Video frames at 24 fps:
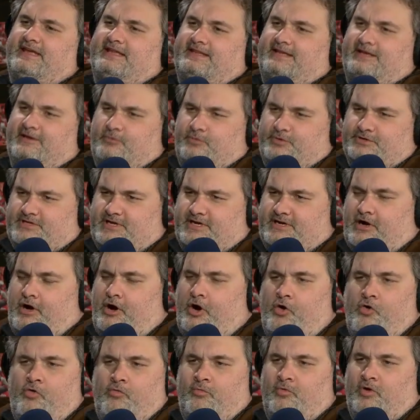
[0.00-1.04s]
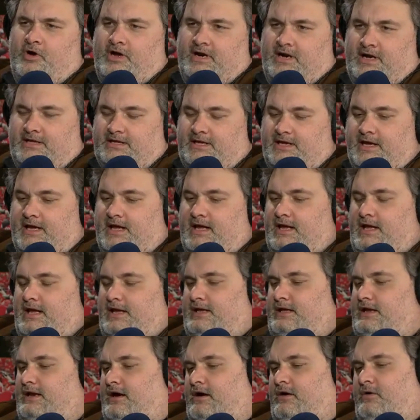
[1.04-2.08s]
did was like a home run. Yeah, yeah, no,
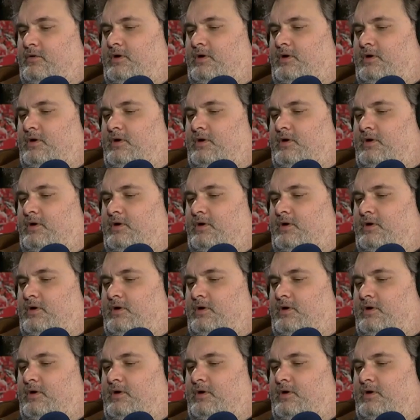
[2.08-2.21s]
you right. know,